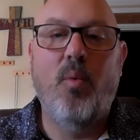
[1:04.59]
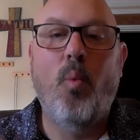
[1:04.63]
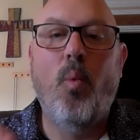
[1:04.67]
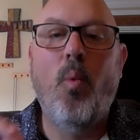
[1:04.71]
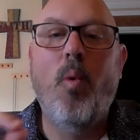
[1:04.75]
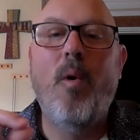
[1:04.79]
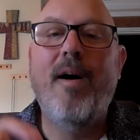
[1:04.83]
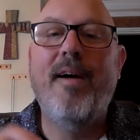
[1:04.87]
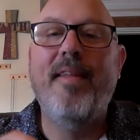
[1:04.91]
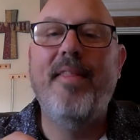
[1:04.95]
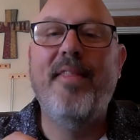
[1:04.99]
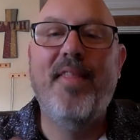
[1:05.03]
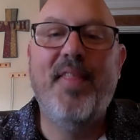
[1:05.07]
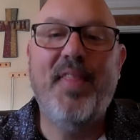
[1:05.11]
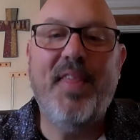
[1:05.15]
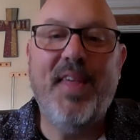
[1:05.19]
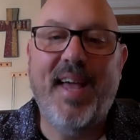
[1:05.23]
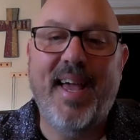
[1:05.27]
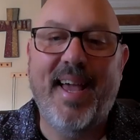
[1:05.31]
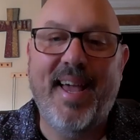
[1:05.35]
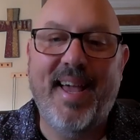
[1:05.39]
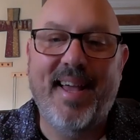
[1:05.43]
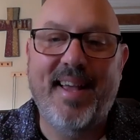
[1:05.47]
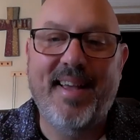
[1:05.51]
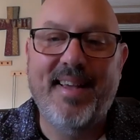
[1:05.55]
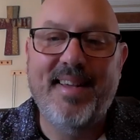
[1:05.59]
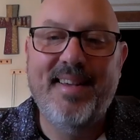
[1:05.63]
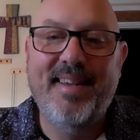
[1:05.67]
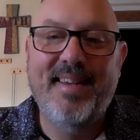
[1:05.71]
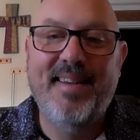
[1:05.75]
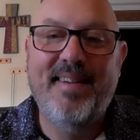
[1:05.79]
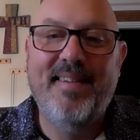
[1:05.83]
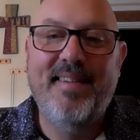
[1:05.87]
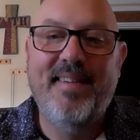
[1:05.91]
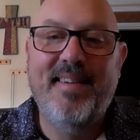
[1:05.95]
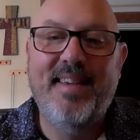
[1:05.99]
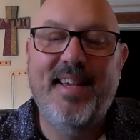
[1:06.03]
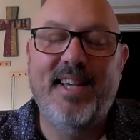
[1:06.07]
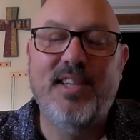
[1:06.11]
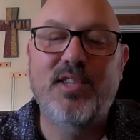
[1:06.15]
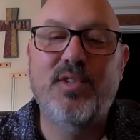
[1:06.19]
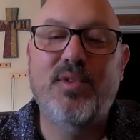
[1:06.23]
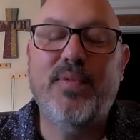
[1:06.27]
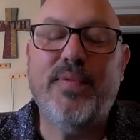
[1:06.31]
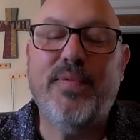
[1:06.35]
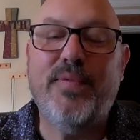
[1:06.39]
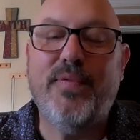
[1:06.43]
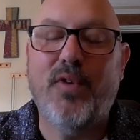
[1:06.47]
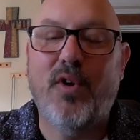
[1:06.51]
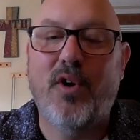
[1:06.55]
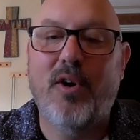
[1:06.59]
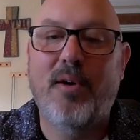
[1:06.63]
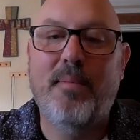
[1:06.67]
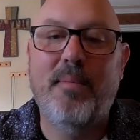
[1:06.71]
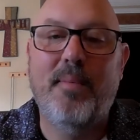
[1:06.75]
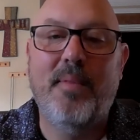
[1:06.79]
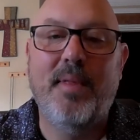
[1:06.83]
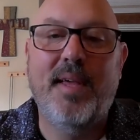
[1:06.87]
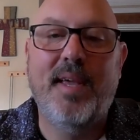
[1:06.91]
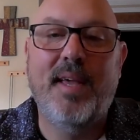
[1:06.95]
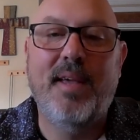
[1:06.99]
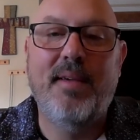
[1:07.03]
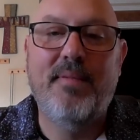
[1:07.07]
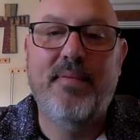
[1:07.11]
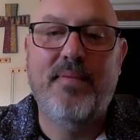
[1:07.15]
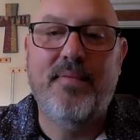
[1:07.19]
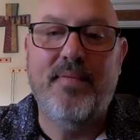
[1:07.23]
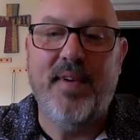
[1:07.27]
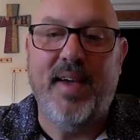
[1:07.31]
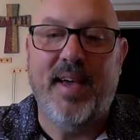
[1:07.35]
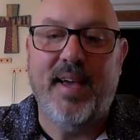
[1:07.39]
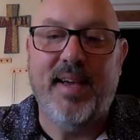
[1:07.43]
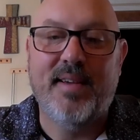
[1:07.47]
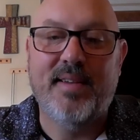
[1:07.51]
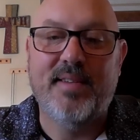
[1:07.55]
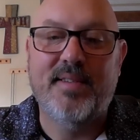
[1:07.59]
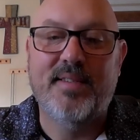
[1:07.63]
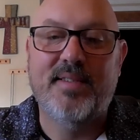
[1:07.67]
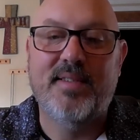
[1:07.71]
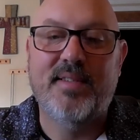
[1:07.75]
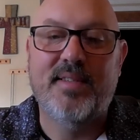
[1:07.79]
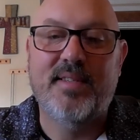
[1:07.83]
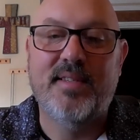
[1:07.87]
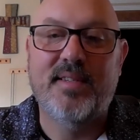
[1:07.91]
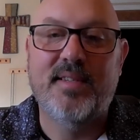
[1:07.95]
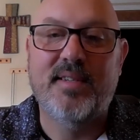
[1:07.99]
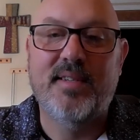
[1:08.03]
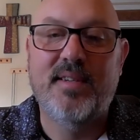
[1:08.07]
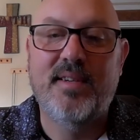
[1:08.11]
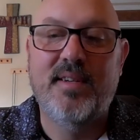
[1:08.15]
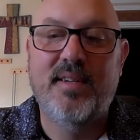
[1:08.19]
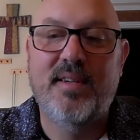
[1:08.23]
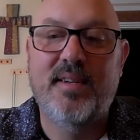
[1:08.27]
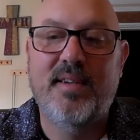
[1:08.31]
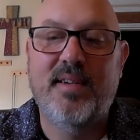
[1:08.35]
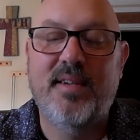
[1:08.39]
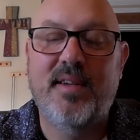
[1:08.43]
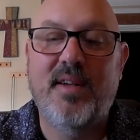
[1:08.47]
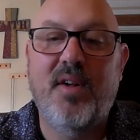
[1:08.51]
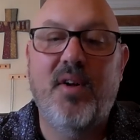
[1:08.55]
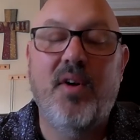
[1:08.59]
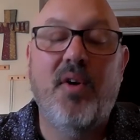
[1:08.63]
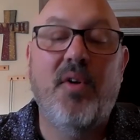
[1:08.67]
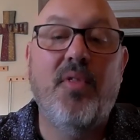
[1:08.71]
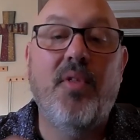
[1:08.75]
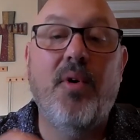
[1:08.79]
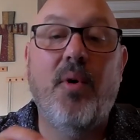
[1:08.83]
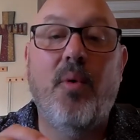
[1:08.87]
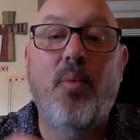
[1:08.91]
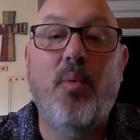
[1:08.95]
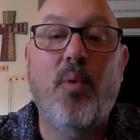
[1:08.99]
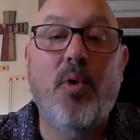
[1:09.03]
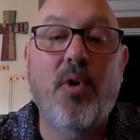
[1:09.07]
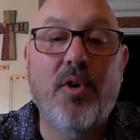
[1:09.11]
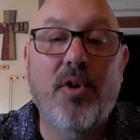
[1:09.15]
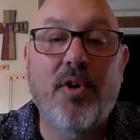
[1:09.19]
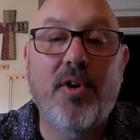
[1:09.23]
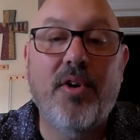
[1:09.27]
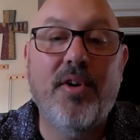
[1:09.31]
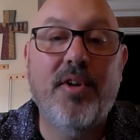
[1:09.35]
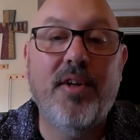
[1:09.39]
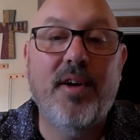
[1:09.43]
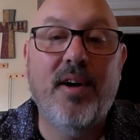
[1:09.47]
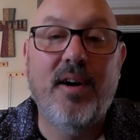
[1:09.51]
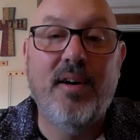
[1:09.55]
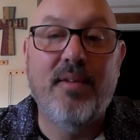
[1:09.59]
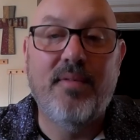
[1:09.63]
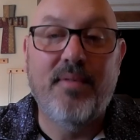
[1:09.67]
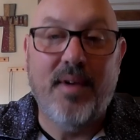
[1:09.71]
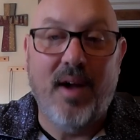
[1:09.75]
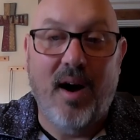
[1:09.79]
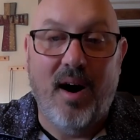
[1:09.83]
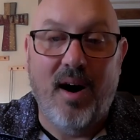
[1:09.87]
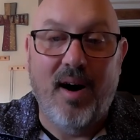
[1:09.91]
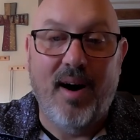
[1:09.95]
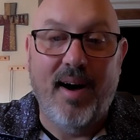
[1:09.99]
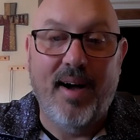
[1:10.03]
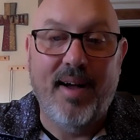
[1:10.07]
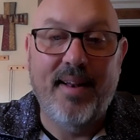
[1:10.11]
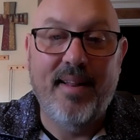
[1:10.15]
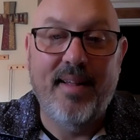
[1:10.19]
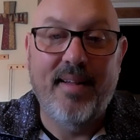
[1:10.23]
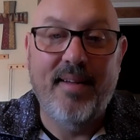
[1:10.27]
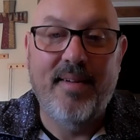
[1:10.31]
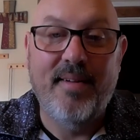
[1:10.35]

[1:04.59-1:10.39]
one thing is firmly fixed, the Word of God.